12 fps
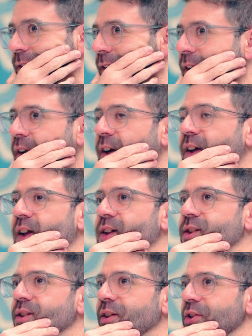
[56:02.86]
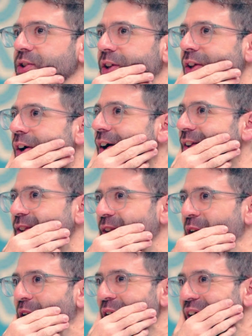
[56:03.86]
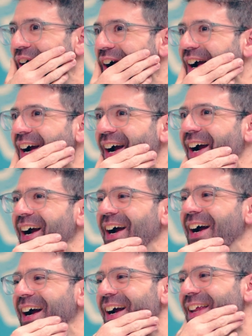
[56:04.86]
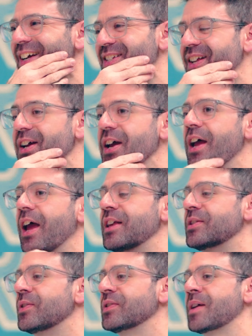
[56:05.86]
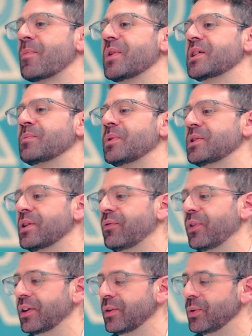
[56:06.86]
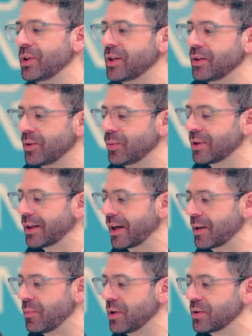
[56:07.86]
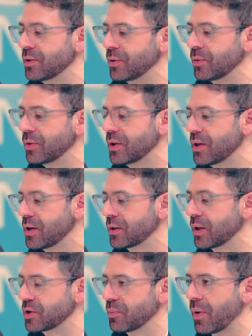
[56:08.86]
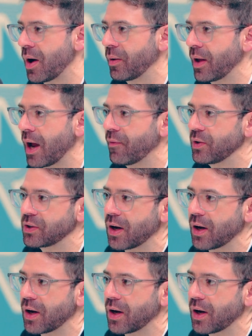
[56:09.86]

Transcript: yeah, there's a lot. There's a lot there. Is there something specific you would like me to touch upon that I haven't